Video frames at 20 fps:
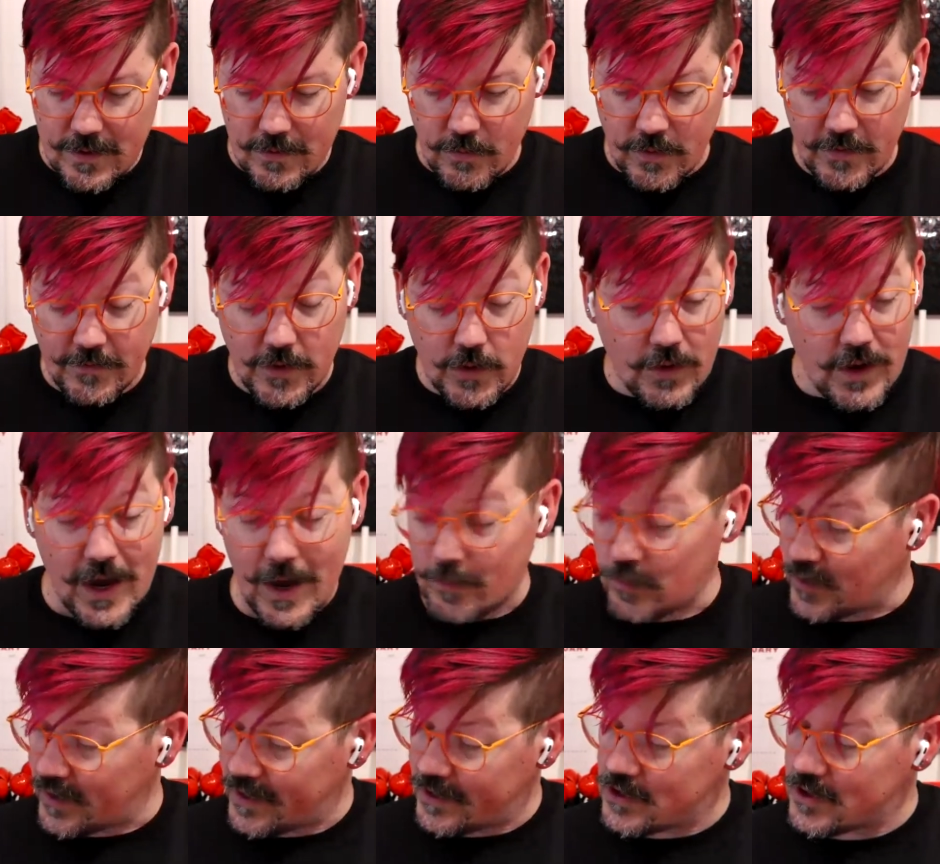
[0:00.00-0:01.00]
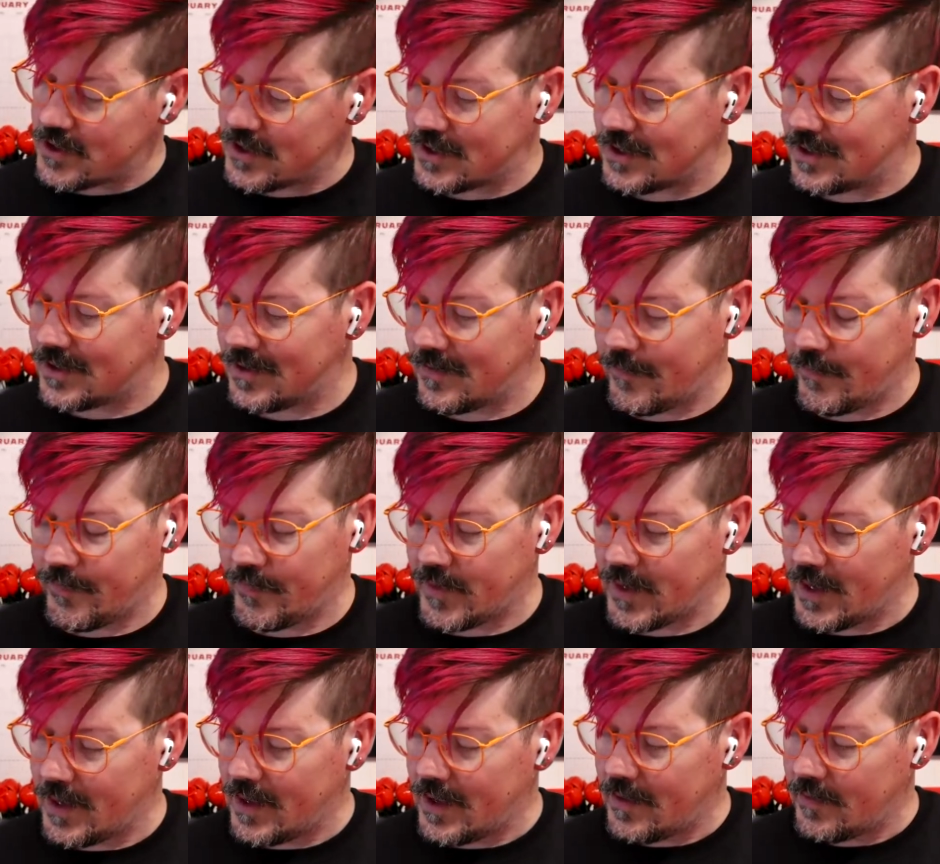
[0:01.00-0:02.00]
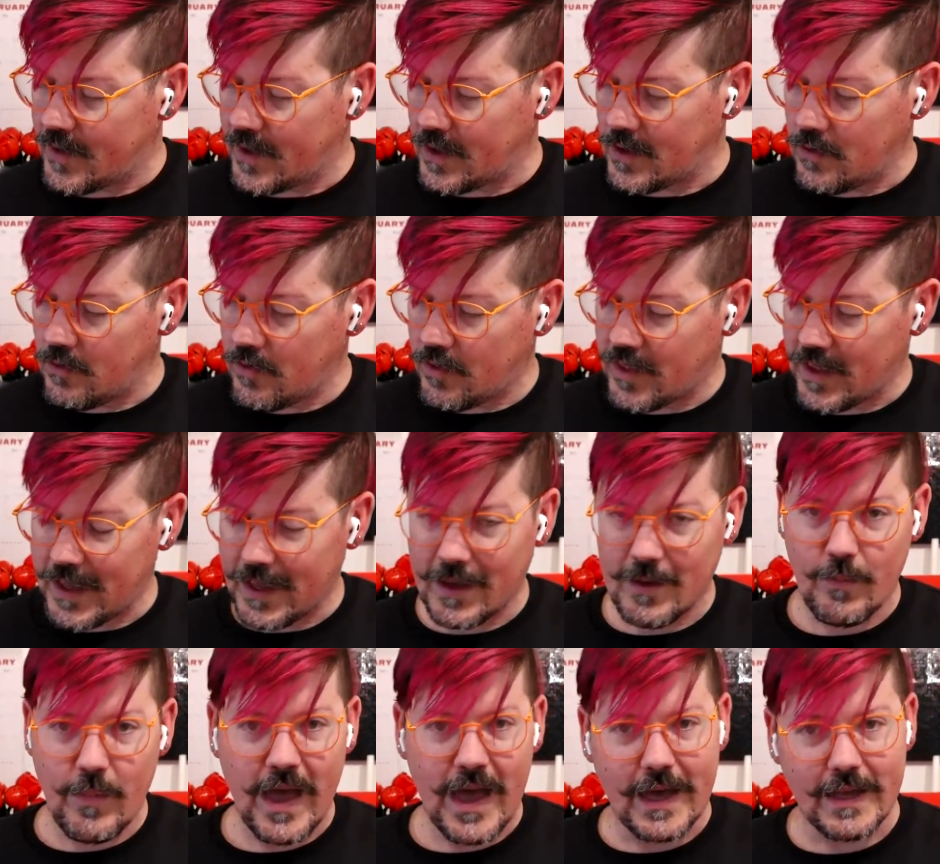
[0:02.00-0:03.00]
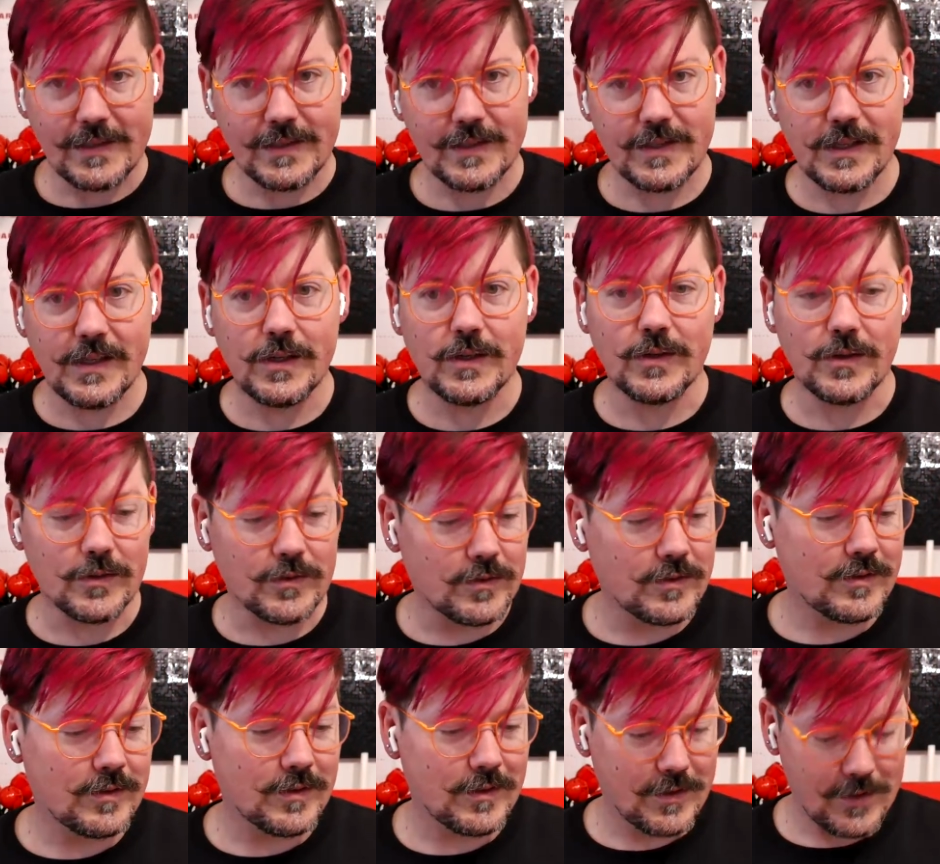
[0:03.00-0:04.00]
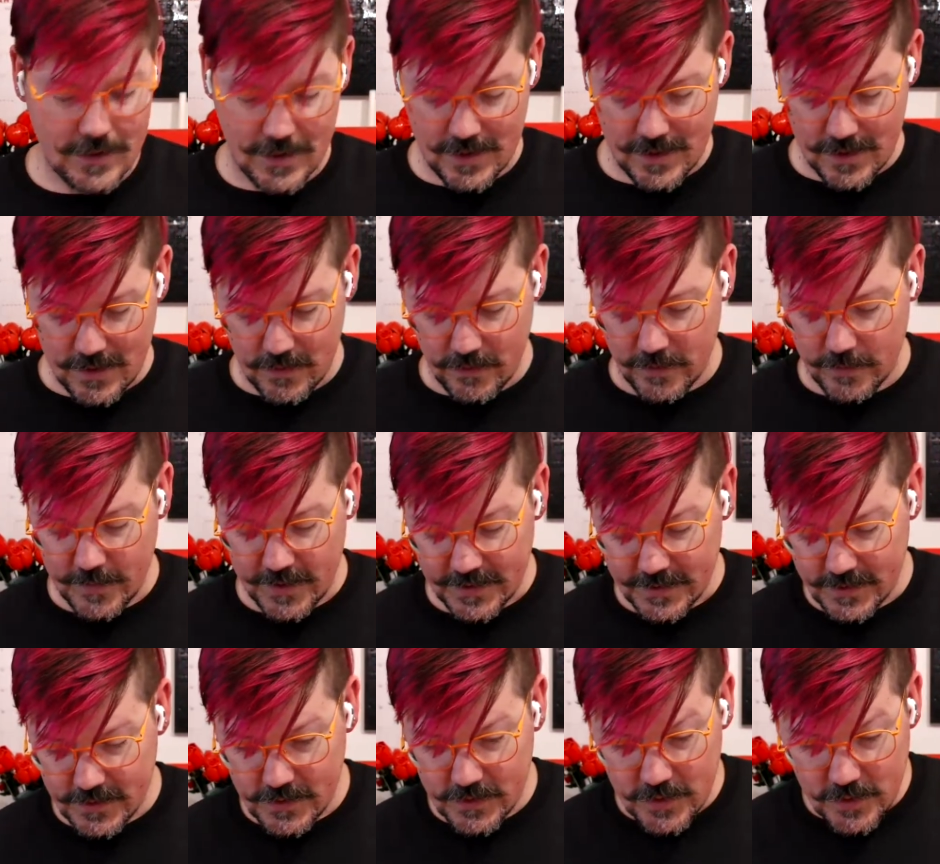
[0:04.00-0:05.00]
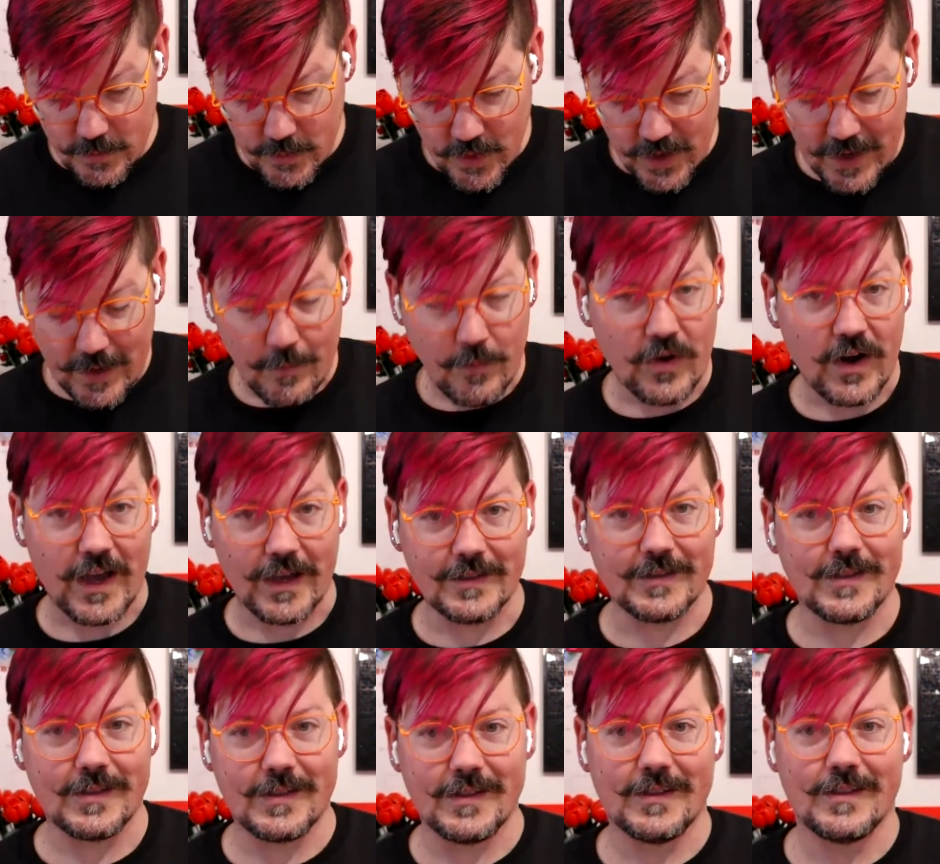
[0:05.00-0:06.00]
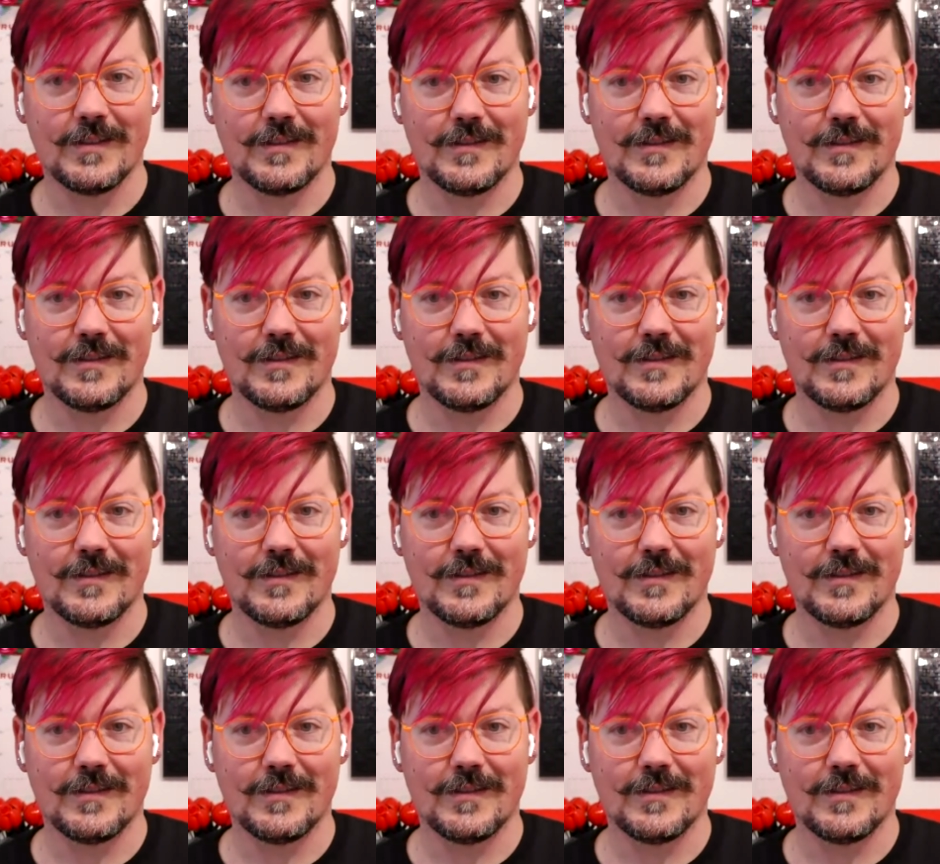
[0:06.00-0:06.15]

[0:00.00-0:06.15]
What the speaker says: What have you accomplished that you think past you would be super impressed?